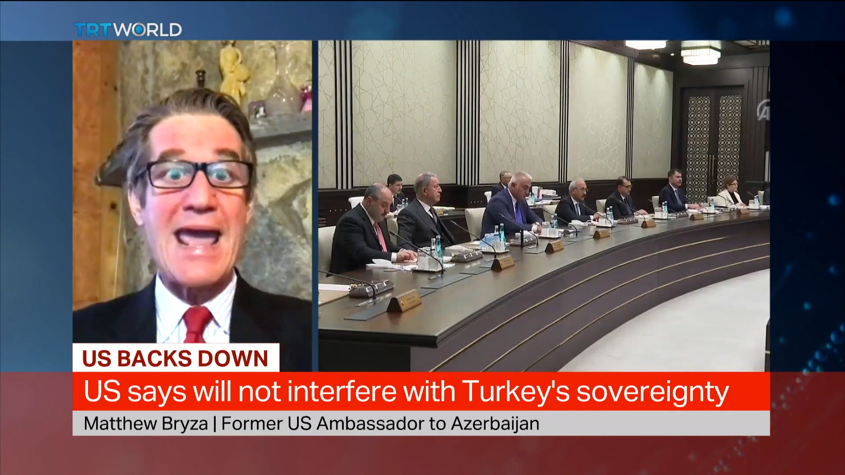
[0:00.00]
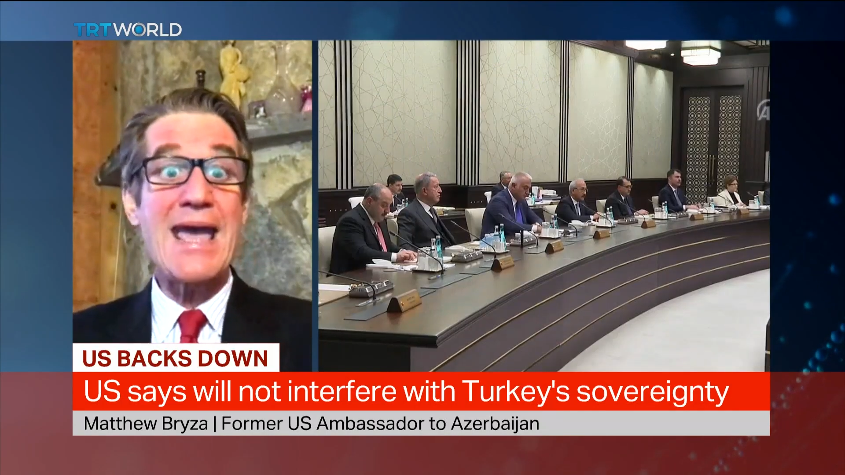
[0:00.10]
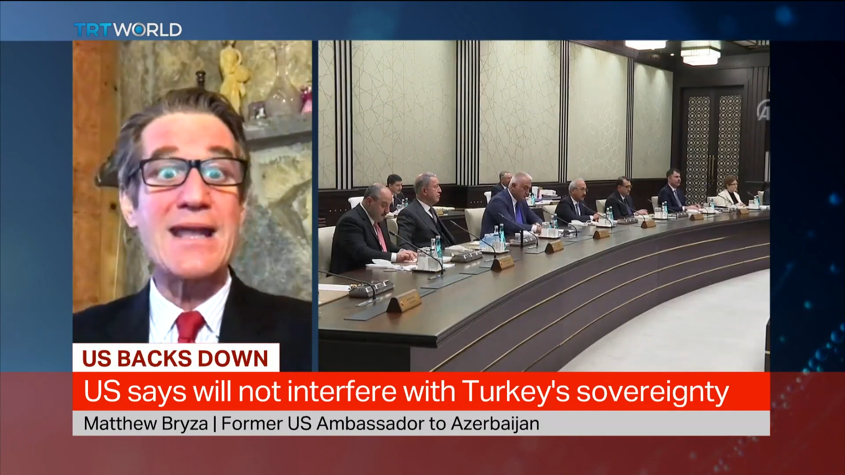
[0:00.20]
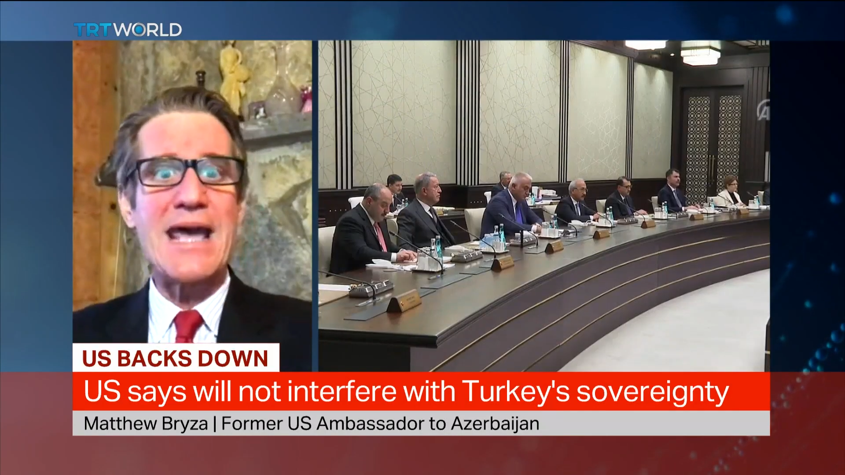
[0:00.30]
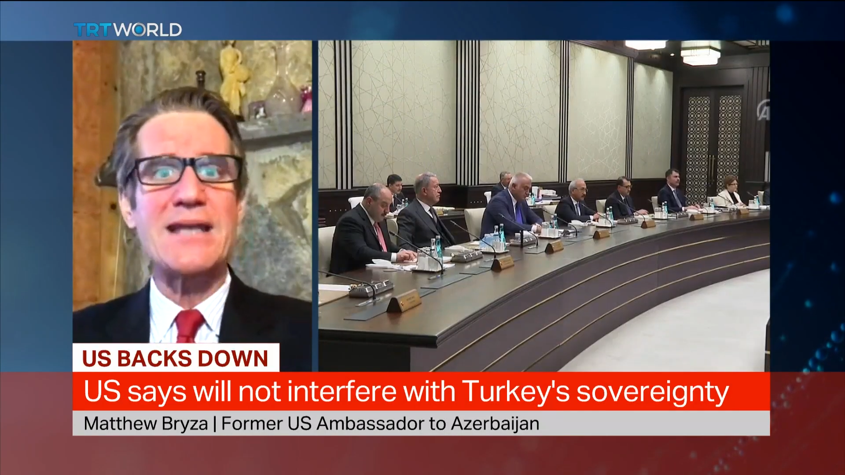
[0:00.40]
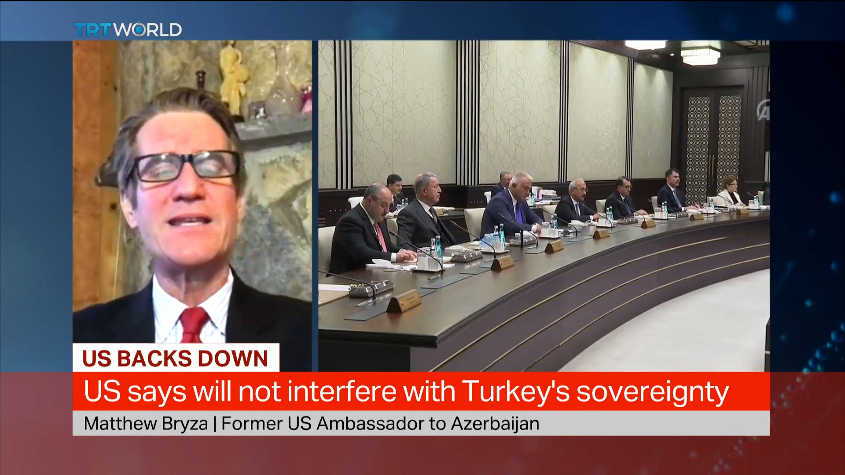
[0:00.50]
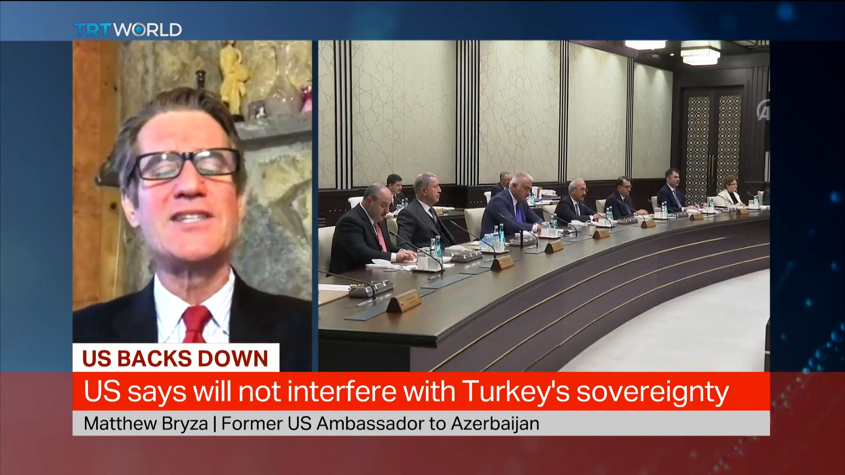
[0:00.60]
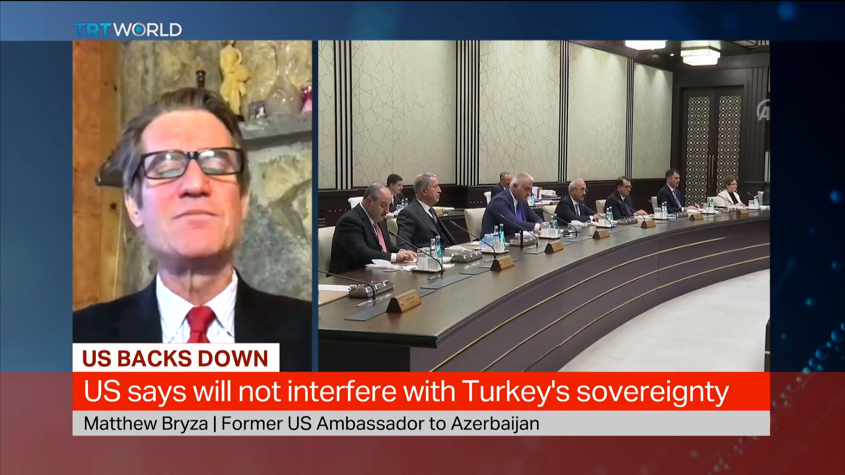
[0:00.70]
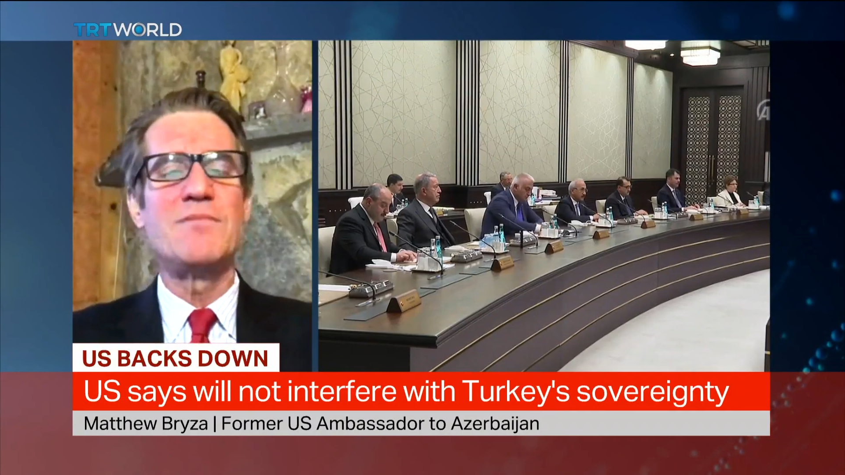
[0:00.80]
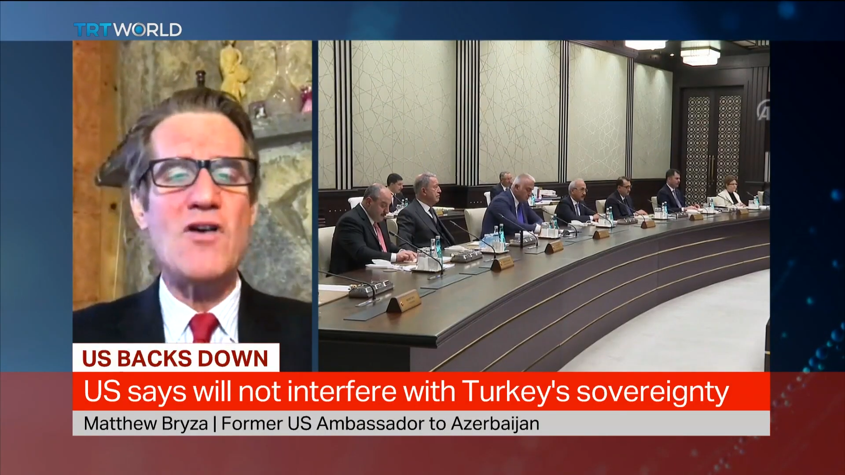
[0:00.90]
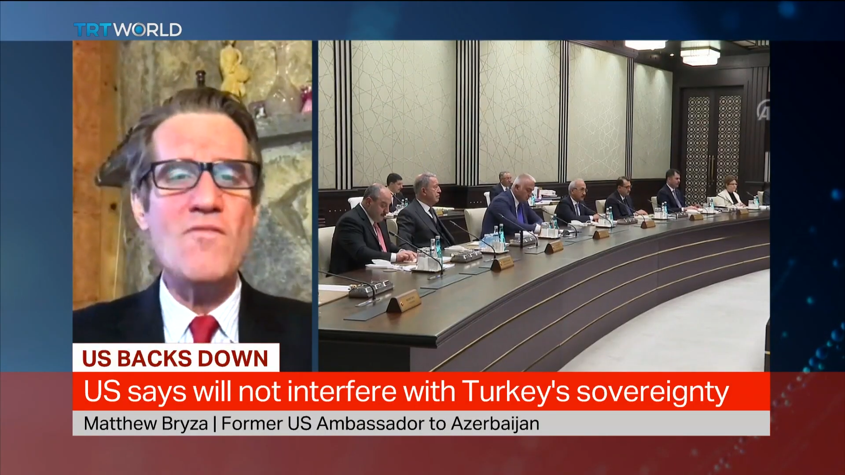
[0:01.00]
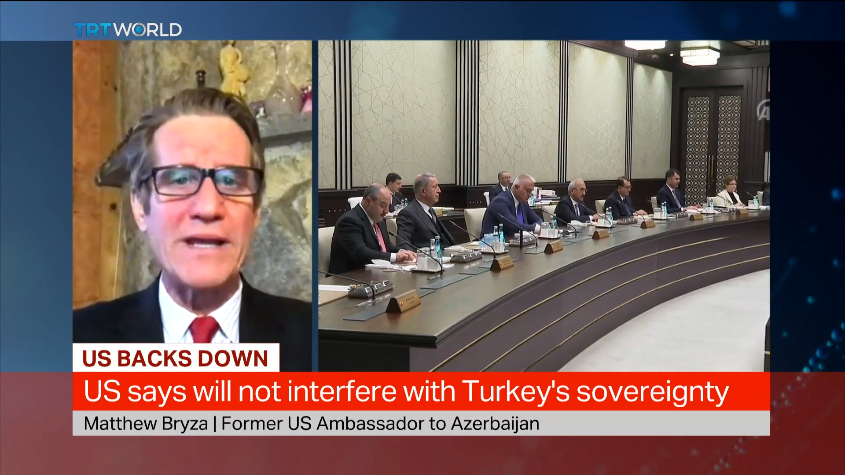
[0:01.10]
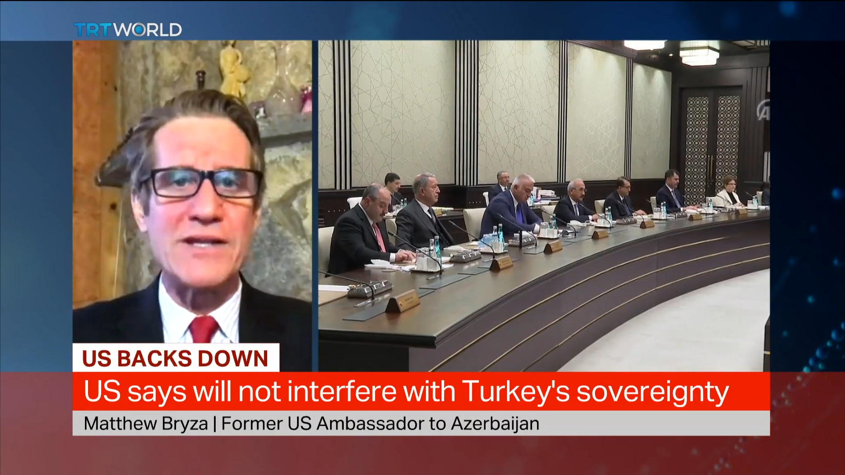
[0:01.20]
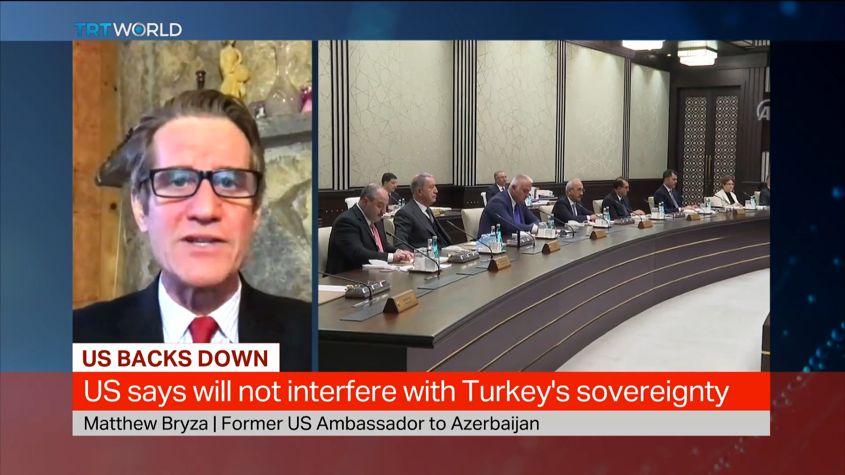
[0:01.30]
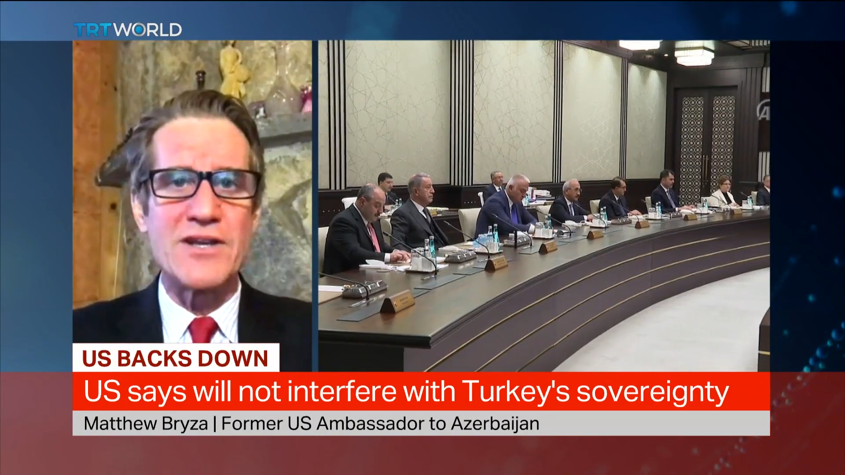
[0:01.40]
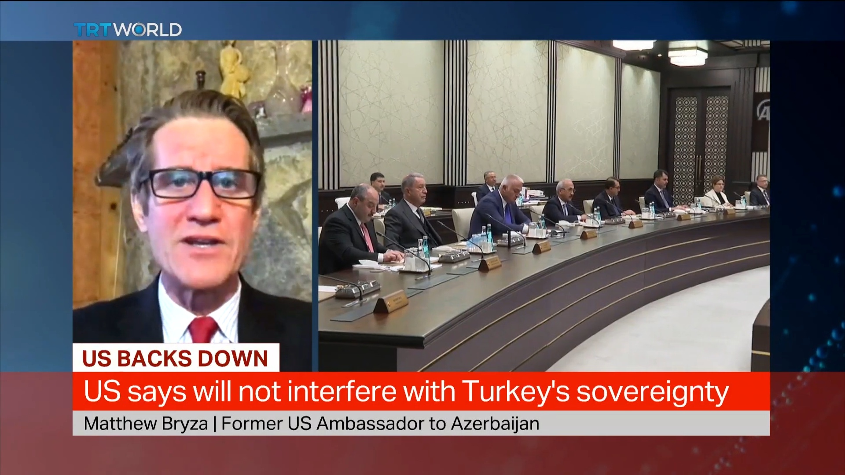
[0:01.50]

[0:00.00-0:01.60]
and at this moment